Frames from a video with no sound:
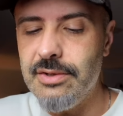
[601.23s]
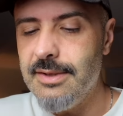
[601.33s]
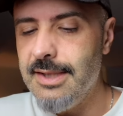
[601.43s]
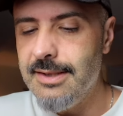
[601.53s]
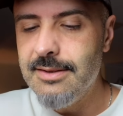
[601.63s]
They
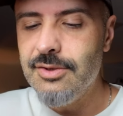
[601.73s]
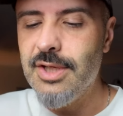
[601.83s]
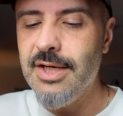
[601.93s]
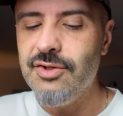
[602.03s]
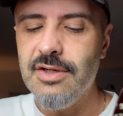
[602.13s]
didn't
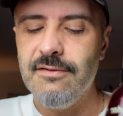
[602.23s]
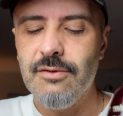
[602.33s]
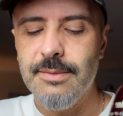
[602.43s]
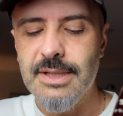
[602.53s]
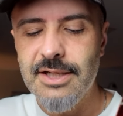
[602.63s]
change any
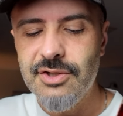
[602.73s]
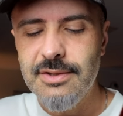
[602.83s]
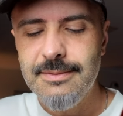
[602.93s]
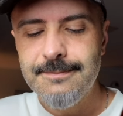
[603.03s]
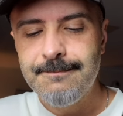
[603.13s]
formulation
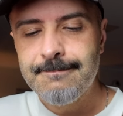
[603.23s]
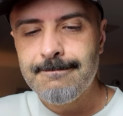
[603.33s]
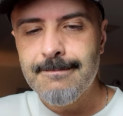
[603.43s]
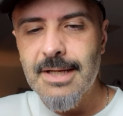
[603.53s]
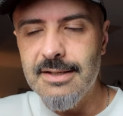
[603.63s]

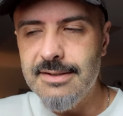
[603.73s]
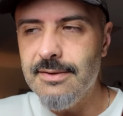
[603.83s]
until